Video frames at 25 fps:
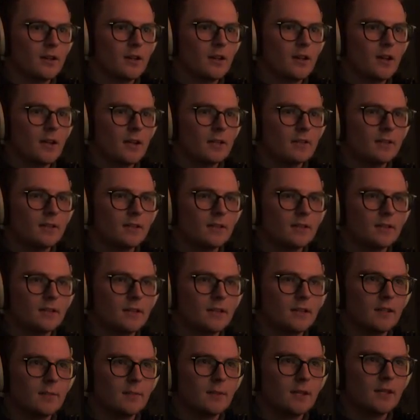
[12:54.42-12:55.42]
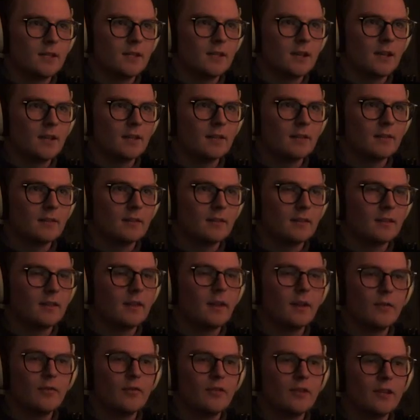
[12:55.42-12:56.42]
Has he seen me yet?
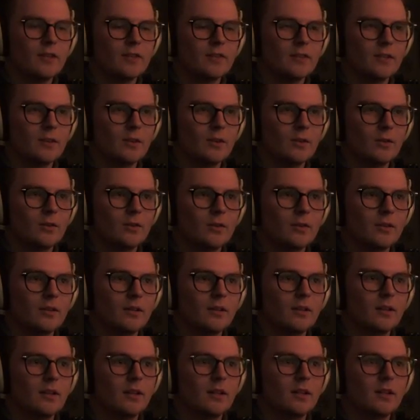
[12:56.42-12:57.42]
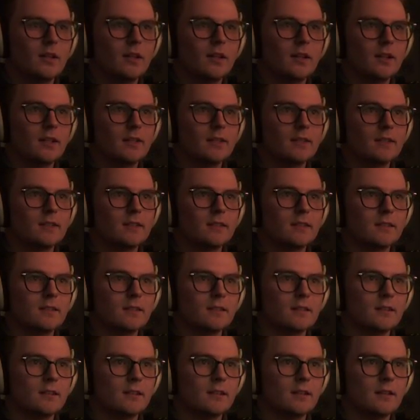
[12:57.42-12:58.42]
I think so. Let's
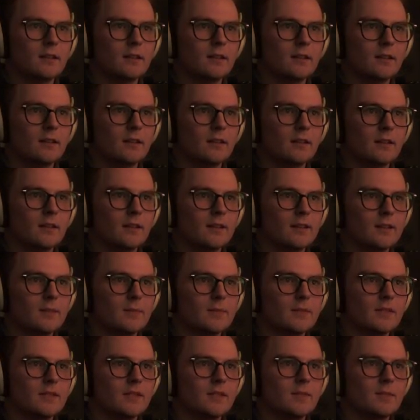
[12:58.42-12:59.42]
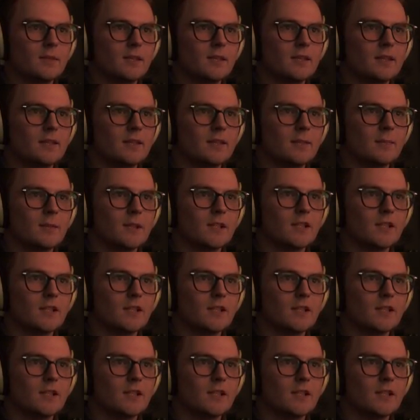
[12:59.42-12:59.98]
let him see me eating my